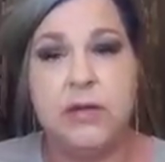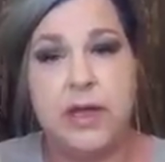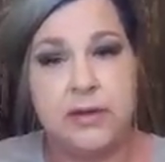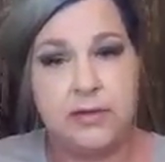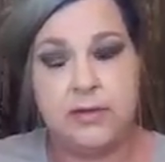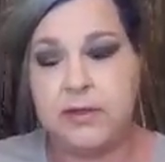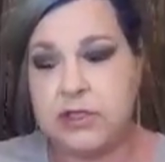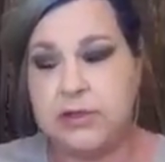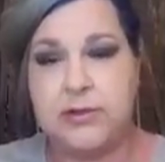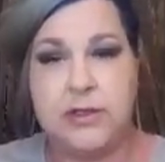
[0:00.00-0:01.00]
And this is the
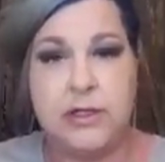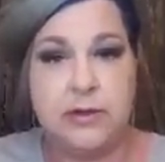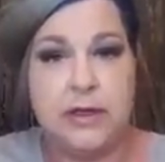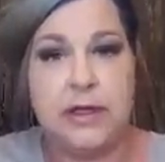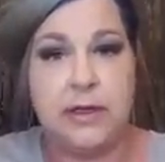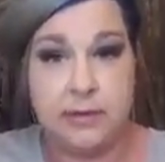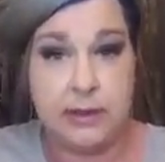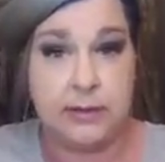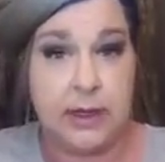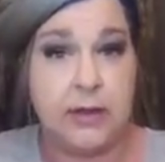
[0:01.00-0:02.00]
shelter, you know, that
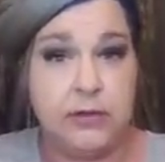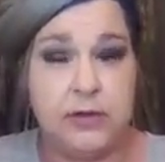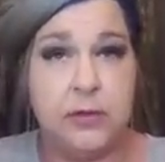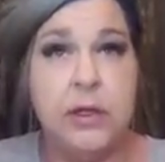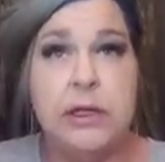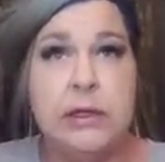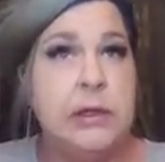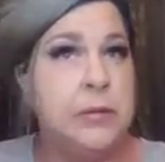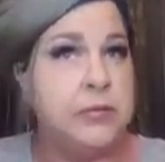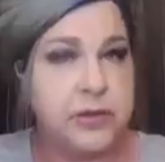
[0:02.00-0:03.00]
they go to.
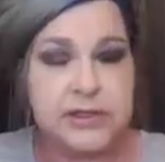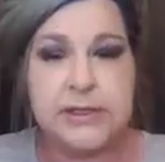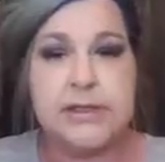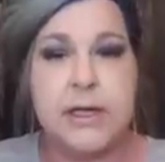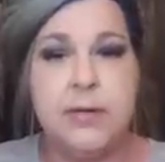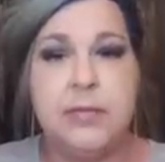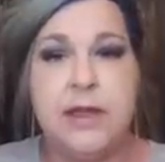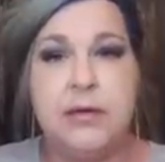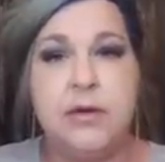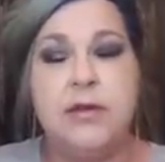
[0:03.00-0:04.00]
Most of the time,
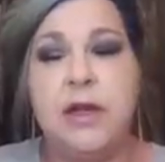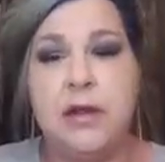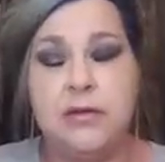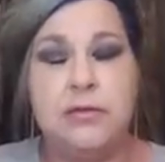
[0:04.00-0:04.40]
they don't even